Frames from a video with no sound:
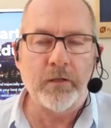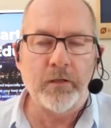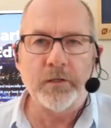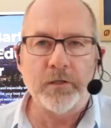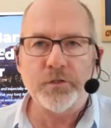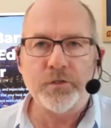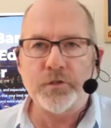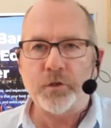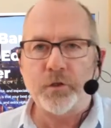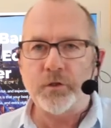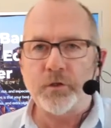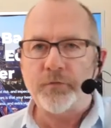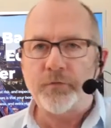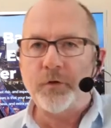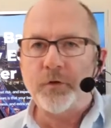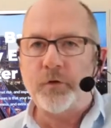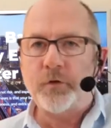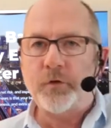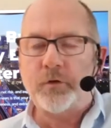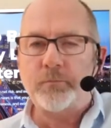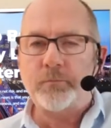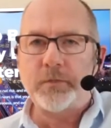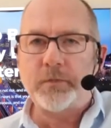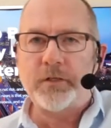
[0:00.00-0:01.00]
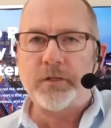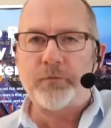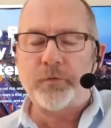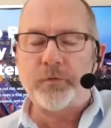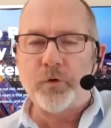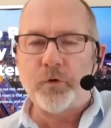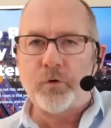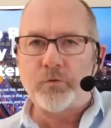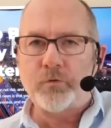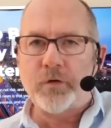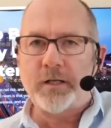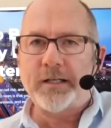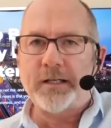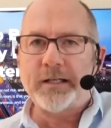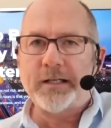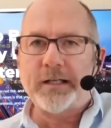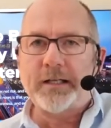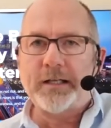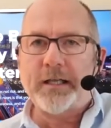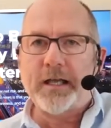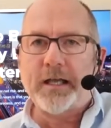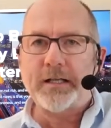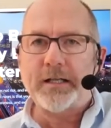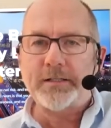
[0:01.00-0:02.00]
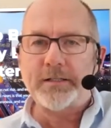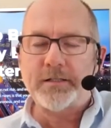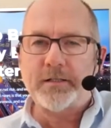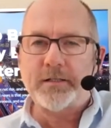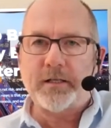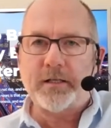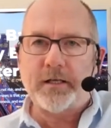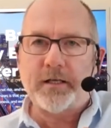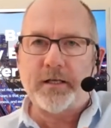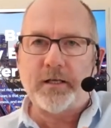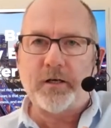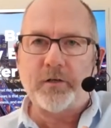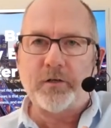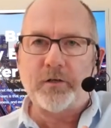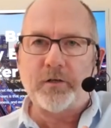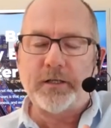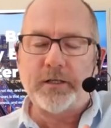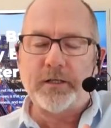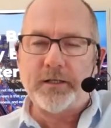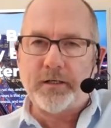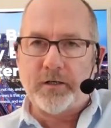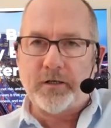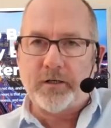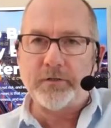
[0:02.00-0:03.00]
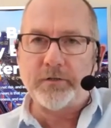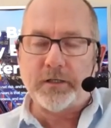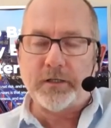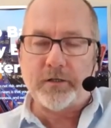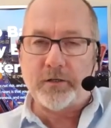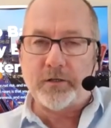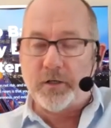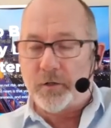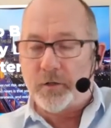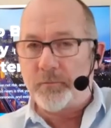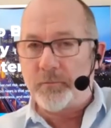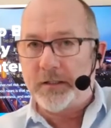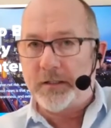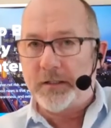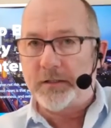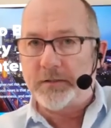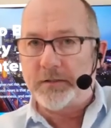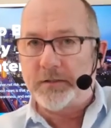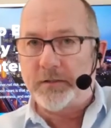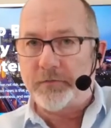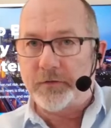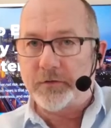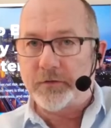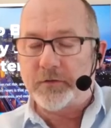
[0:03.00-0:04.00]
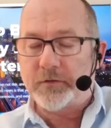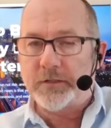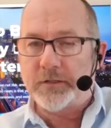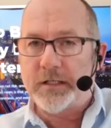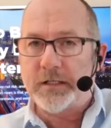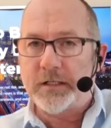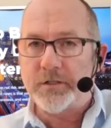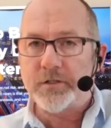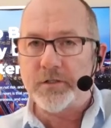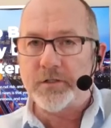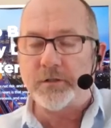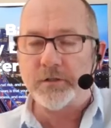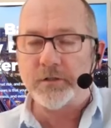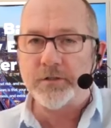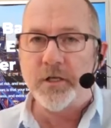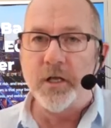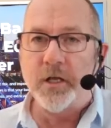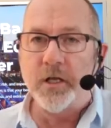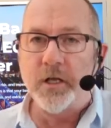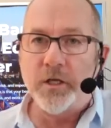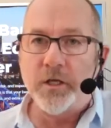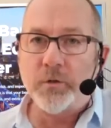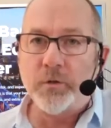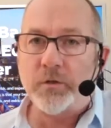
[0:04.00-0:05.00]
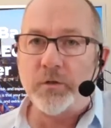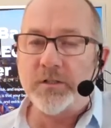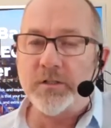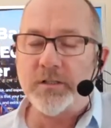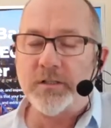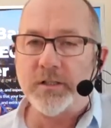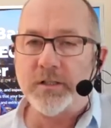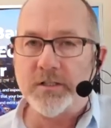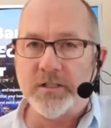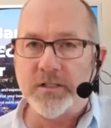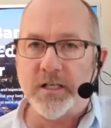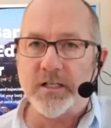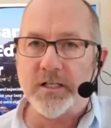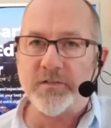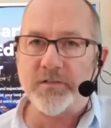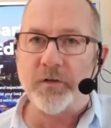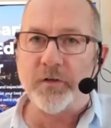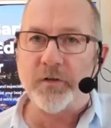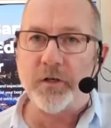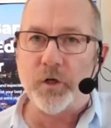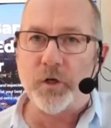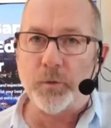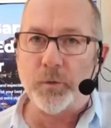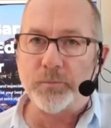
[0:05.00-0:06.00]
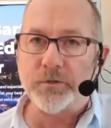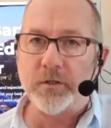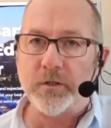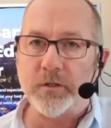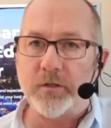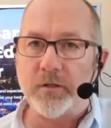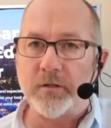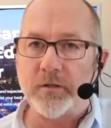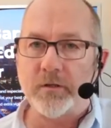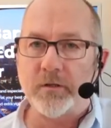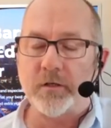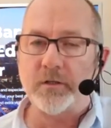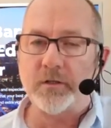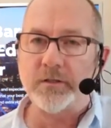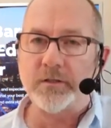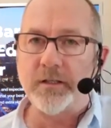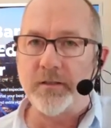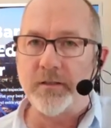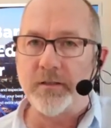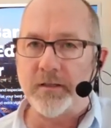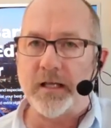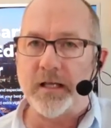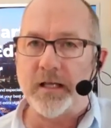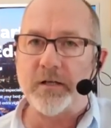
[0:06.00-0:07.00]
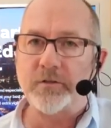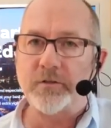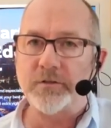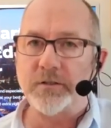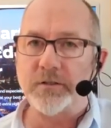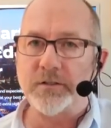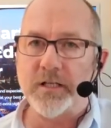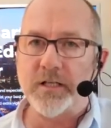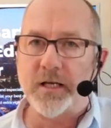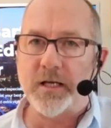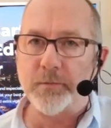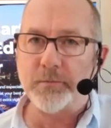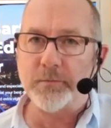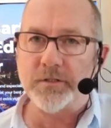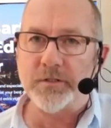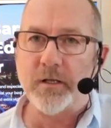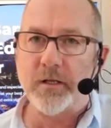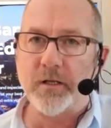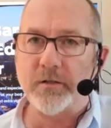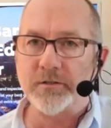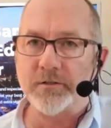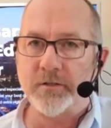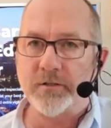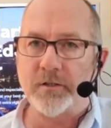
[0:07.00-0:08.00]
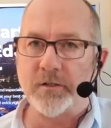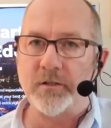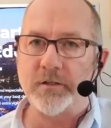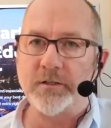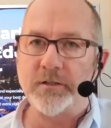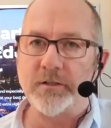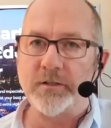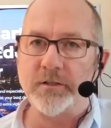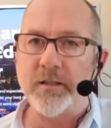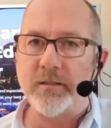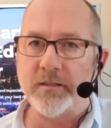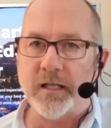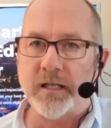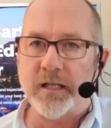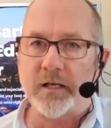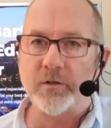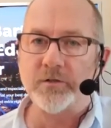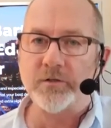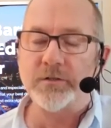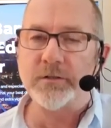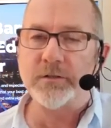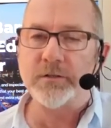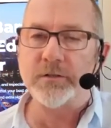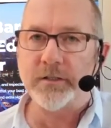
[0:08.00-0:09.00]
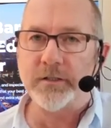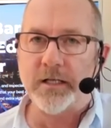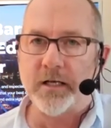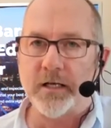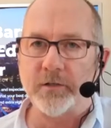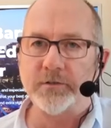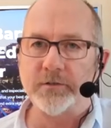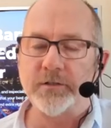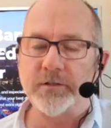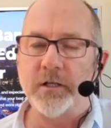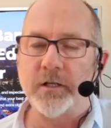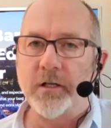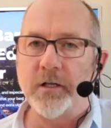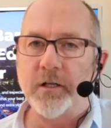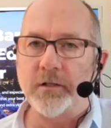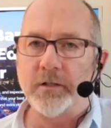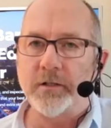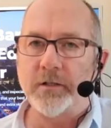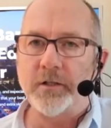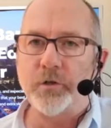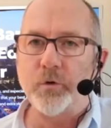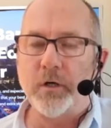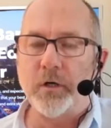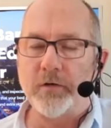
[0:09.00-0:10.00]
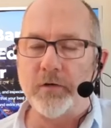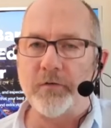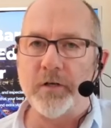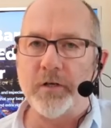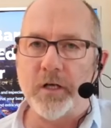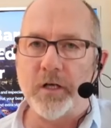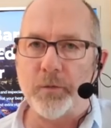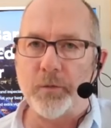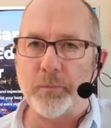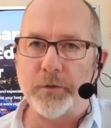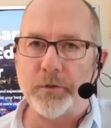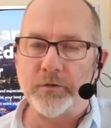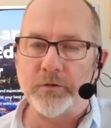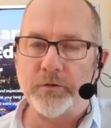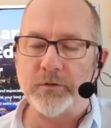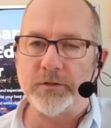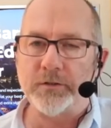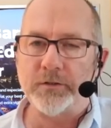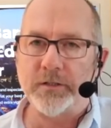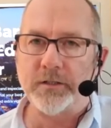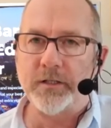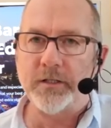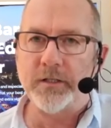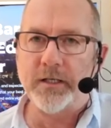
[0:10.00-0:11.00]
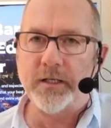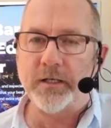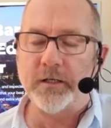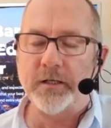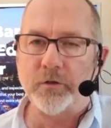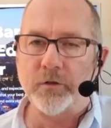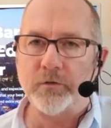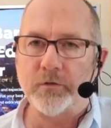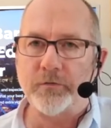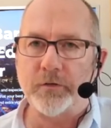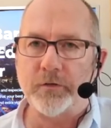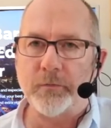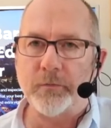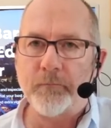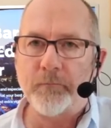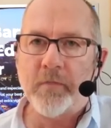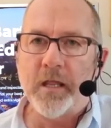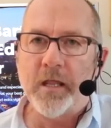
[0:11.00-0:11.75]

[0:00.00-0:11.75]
So if you're if you're running against a, hundred, a, hundred, a million different credentials, you are successful up to thirty thousand times. That's thirty thousand accounts that you have an opportunity to take over.